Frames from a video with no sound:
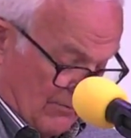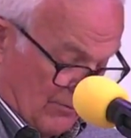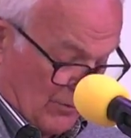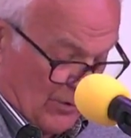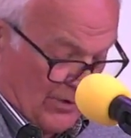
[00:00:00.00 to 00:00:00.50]

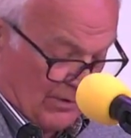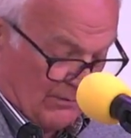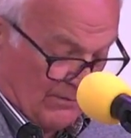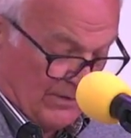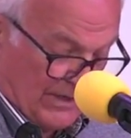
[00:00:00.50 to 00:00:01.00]
more than
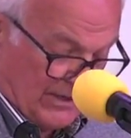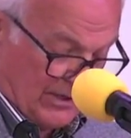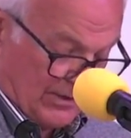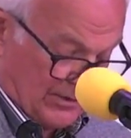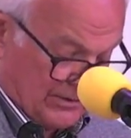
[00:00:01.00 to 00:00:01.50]
15
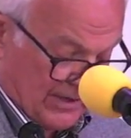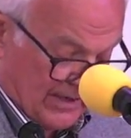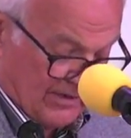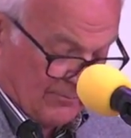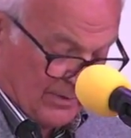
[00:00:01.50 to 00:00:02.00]
years, I
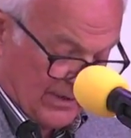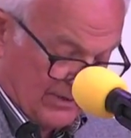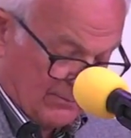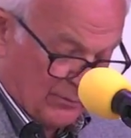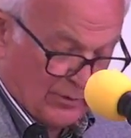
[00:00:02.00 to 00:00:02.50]
have
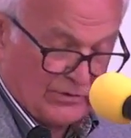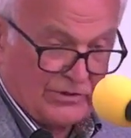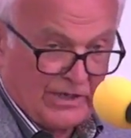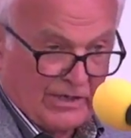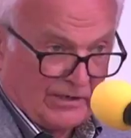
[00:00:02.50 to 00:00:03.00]
been the board
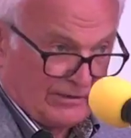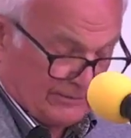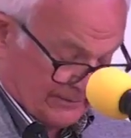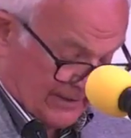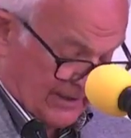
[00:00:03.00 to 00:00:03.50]
chair,
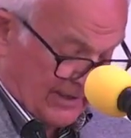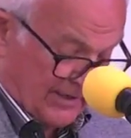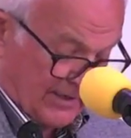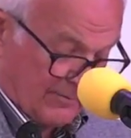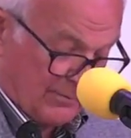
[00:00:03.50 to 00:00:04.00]
and it
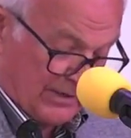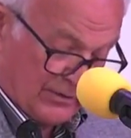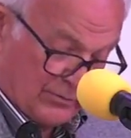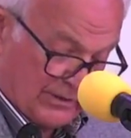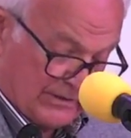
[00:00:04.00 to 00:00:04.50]
ended up being
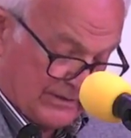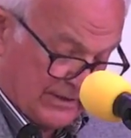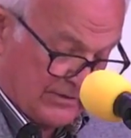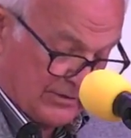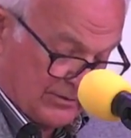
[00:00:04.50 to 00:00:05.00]

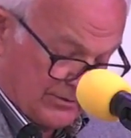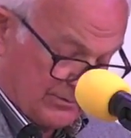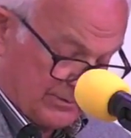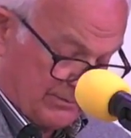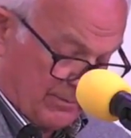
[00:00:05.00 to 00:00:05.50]
26 years.
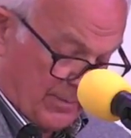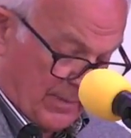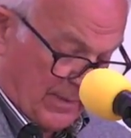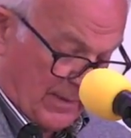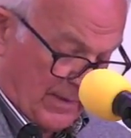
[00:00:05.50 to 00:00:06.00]

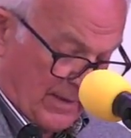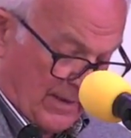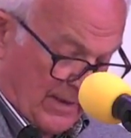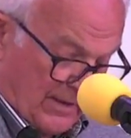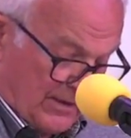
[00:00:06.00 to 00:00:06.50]

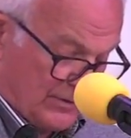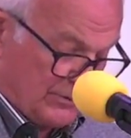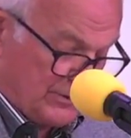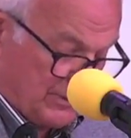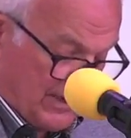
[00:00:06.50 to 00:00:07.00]
This
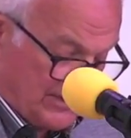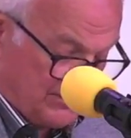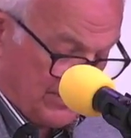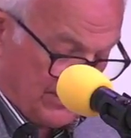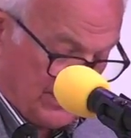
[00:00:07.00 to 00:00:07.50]

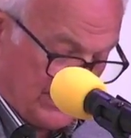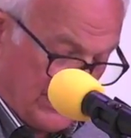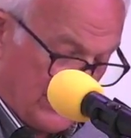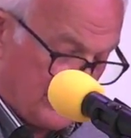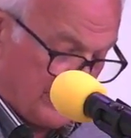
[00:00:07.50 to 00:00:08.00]
responsibility
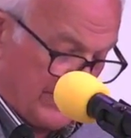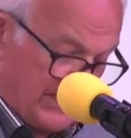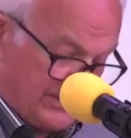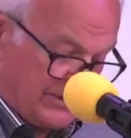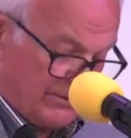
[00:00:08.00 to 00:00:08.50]
naturally
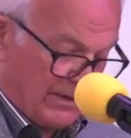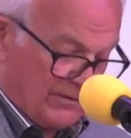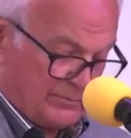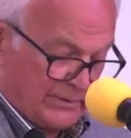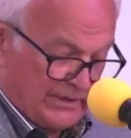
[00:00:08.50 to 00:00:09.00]
has
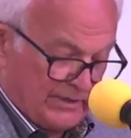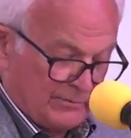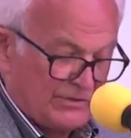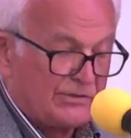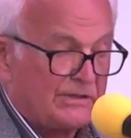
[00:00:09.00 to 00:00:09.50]
involved me in the
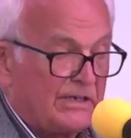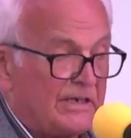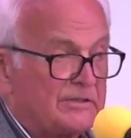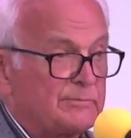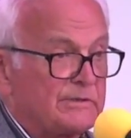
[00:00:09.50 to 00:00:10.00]
Michigan
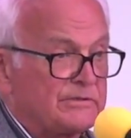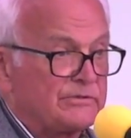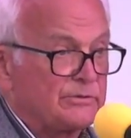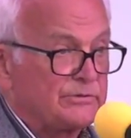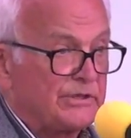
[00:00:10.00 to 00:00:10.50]
Hospital
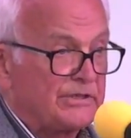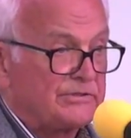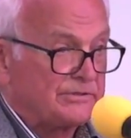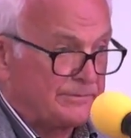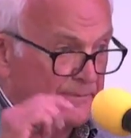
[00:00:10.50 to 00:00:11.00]

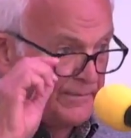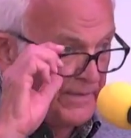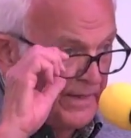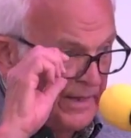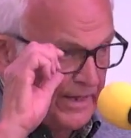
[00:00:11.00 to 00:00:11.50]
Association
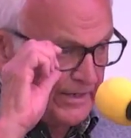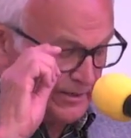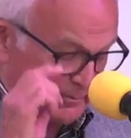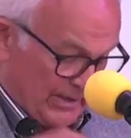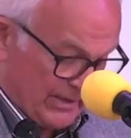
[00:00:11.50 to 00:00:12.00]
and the
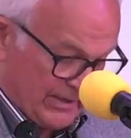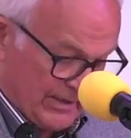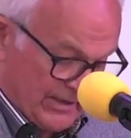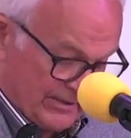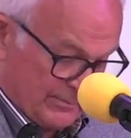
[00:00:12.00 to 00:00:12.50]
American
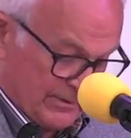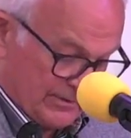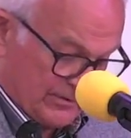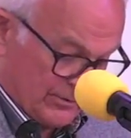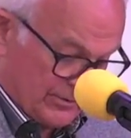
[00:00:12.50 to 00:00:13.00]
Hospital
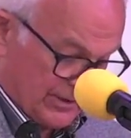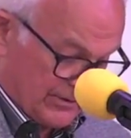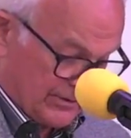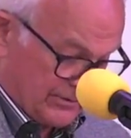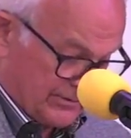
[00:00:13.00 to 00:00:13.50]
Associations.